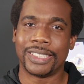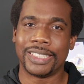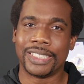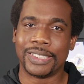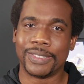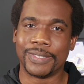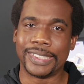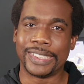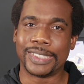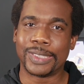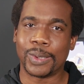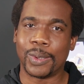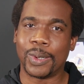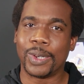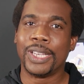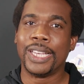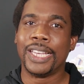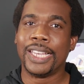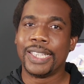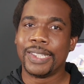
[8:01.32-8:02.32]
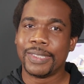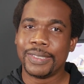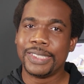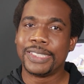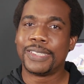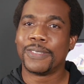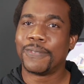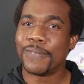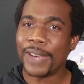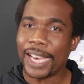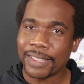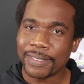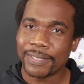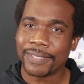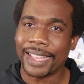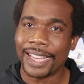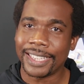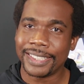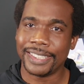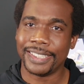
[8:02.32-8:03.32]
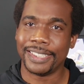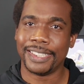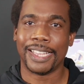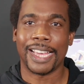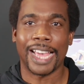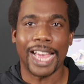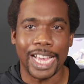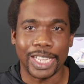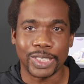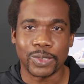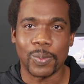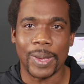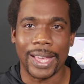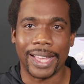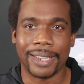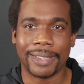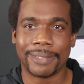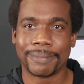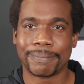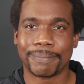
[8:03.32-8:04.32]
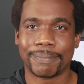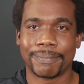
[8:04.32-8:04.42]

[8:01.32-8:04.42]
the degree, so you'll need to factor that in as well.